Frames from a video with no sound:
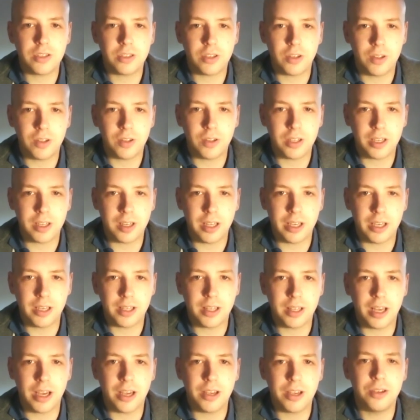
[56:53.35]
something like
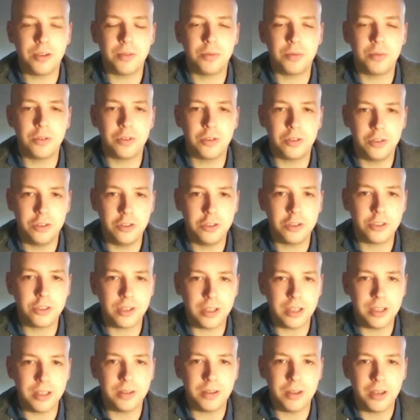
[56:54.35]
that, you would
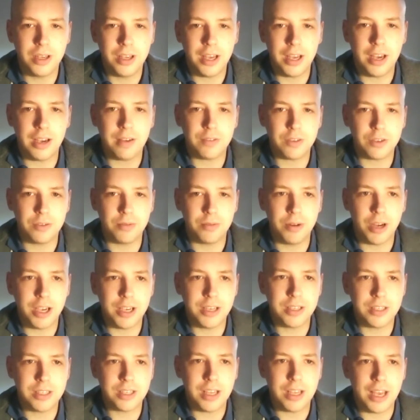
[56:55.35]
usually have to
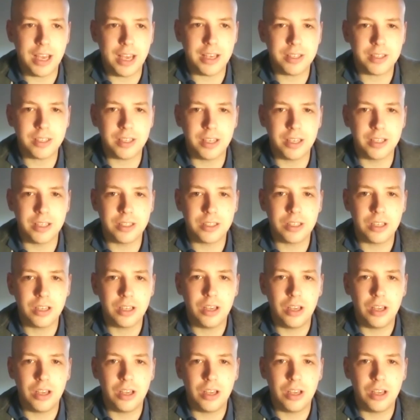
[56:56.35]
write essays.